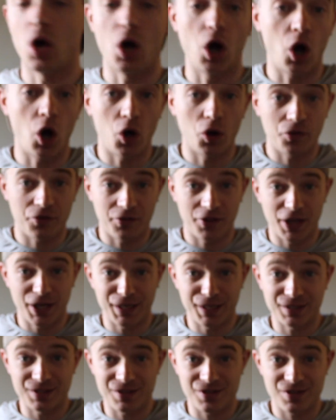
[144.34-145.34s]
all
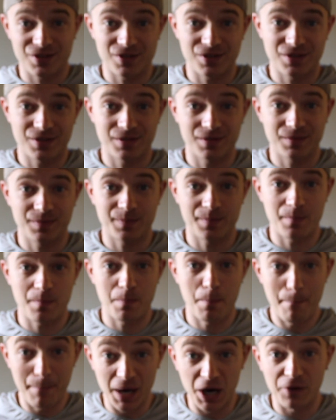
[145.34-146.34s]
things
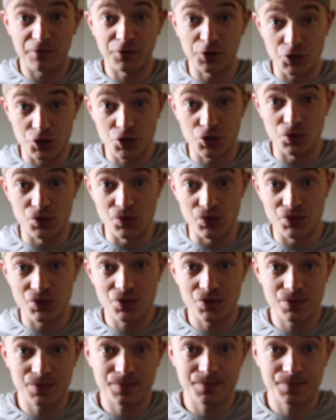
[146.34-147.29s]
barefoot shoes.